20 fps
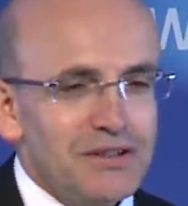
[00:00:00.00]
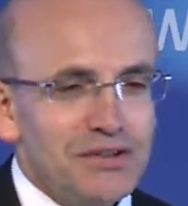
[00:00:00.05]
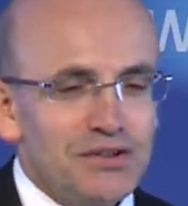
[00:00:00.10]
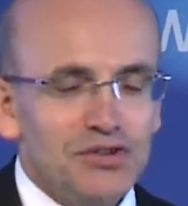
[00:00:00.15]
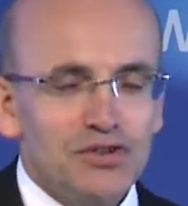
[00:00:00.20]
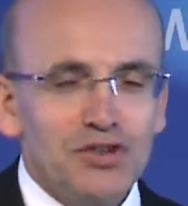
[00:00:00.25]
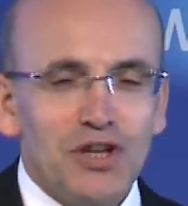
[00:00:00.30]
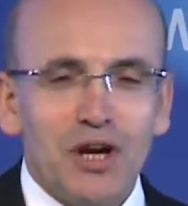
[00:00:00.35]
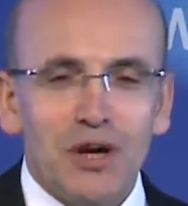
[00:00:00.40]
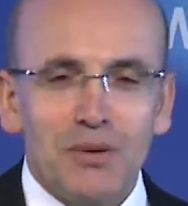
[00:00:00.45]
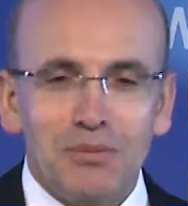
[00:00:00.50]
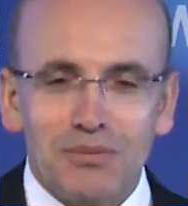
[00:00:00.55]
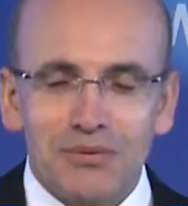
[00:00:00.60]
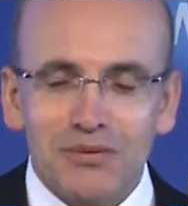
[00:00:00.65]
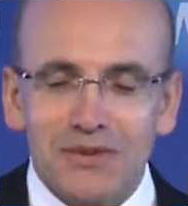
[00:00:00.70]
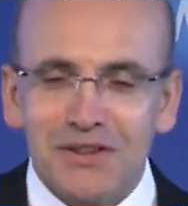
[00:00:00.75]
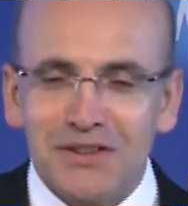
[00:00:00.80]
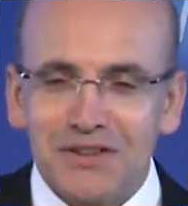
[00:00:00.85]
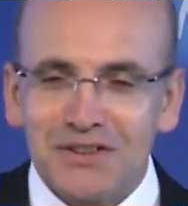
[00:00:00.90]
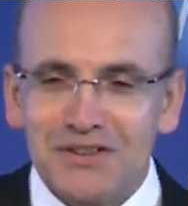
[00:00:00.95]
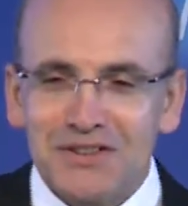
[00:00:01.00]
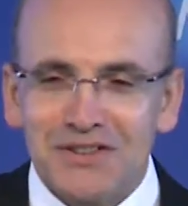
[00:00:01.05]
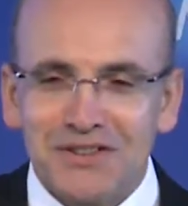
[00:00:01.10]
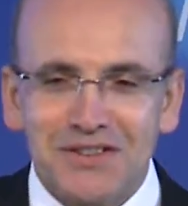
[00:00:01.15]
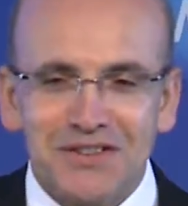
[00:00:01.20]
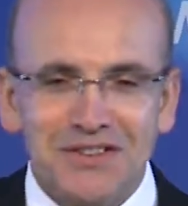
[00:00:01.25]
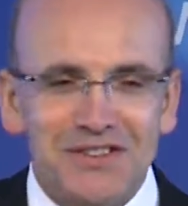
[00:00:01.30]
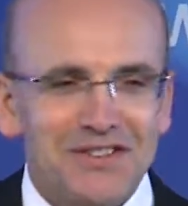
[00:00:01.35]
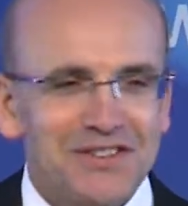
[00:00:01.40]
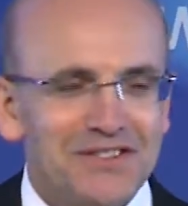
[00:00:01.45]

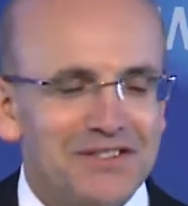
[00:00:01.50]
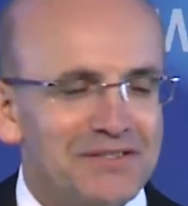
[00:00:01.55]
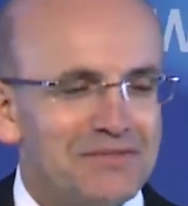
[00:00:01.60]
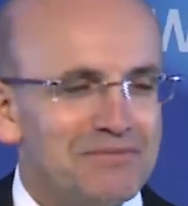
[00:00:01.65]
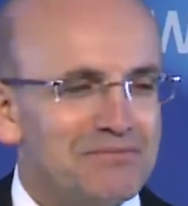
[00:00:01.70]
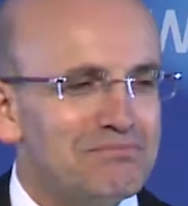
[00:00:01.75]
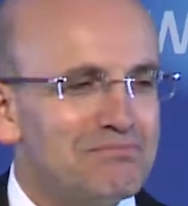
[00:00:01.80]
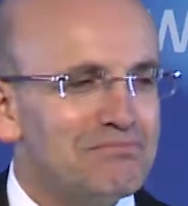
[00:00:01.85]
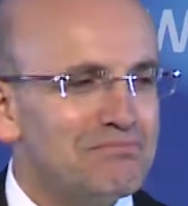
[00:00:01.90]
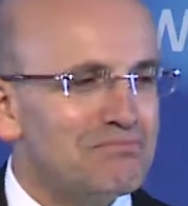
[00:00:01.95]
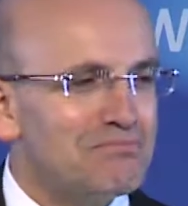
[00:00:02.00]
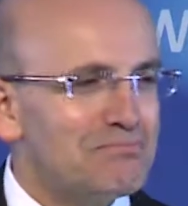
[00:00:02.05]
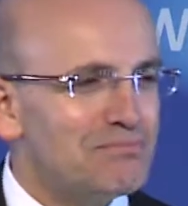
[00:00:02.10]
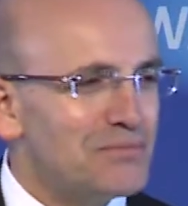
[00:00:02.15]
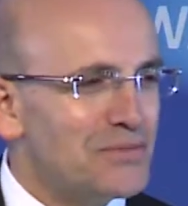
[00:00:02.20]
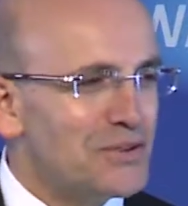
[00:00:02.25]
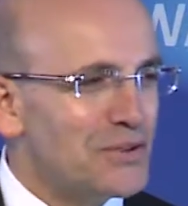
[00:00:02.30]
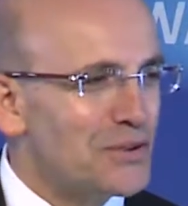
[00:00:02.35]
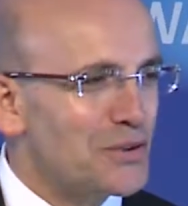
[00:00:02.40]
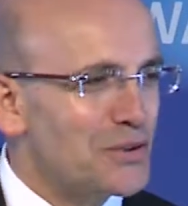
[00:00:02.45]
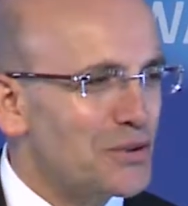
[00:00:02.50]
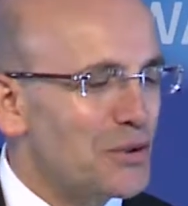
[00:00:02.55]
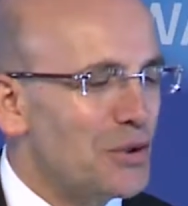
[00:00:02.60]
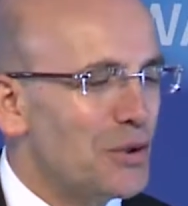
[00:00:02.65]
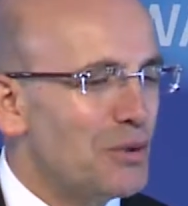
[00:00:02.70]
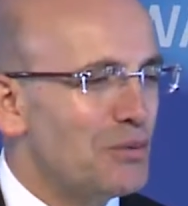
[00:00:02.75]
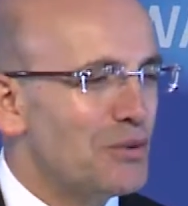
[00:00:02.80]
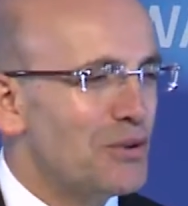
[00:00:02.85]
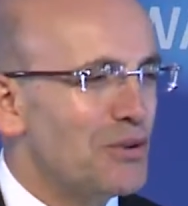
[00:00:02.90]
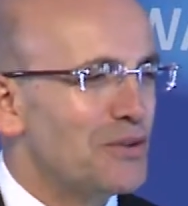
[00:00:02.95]
job-rich,
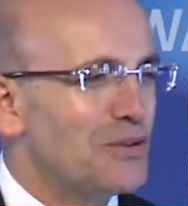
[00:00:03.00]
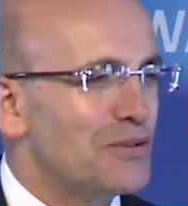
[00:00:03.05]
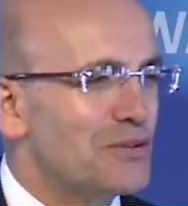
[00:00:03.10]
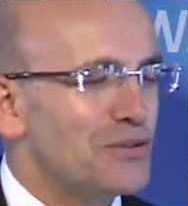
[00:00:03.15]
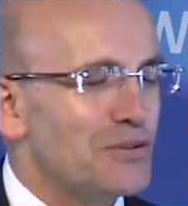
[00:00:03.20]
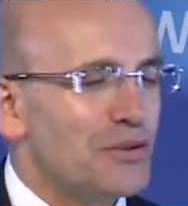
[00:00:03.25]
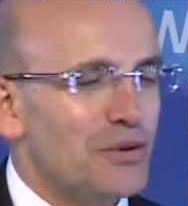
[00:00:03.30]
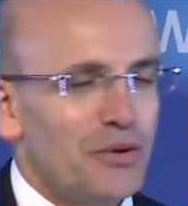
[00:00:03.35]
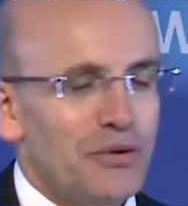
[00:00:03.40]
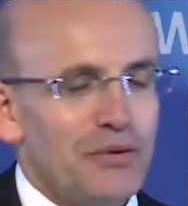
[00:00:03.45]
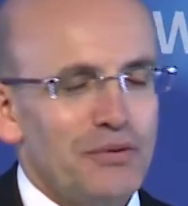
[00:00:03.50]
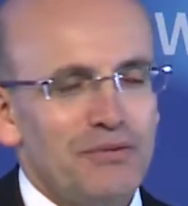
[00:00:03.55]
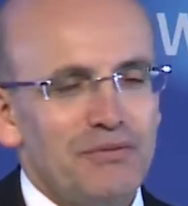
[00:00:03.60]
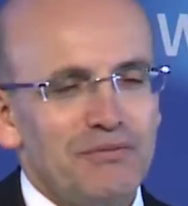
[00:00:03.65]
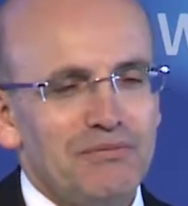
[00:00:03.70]
global growth.